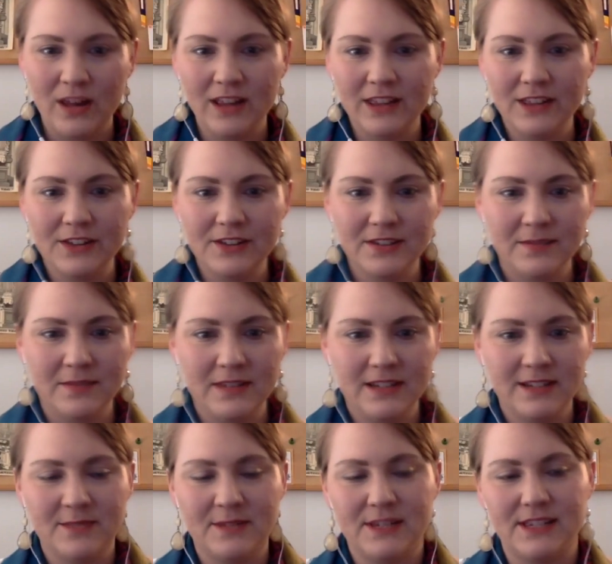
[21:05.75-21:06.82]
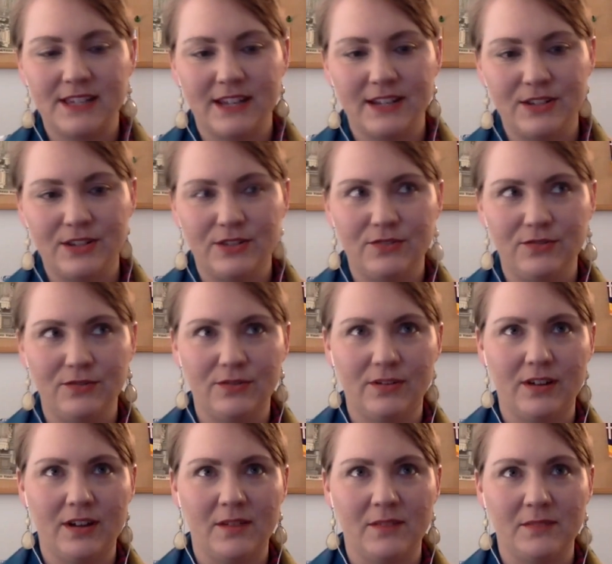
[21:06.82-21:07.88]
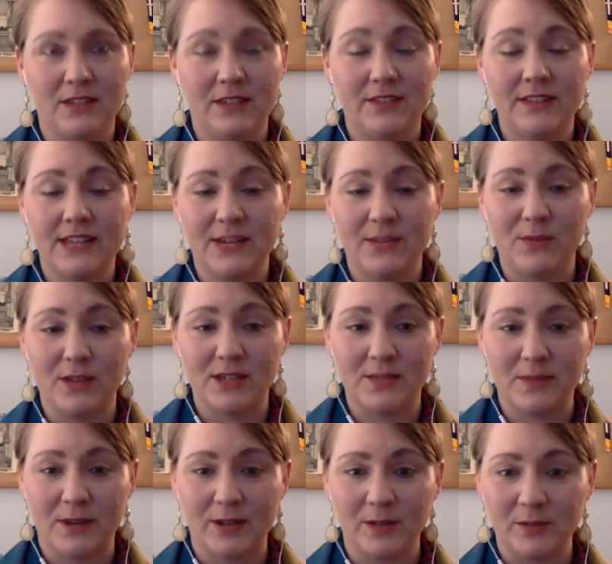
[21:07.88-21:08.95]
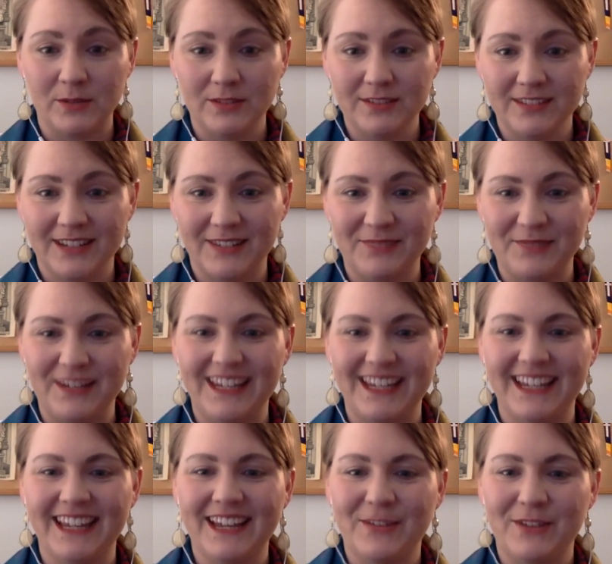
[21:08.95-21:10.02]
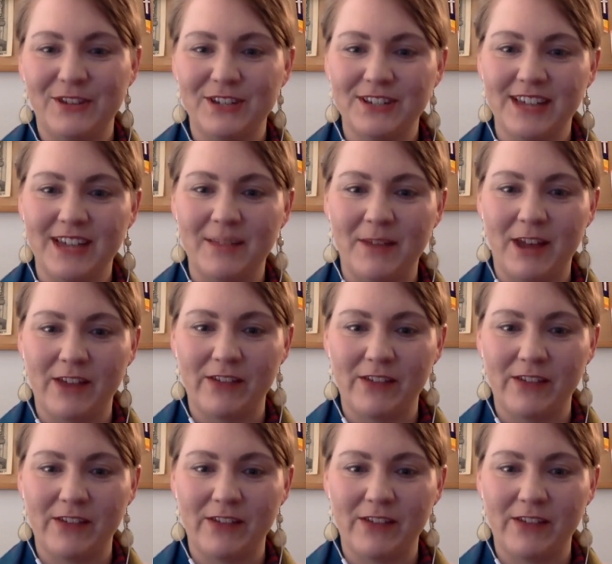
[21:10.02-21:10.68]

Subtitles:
and there's something to be said, too, given that it was a parable, and we just came out of a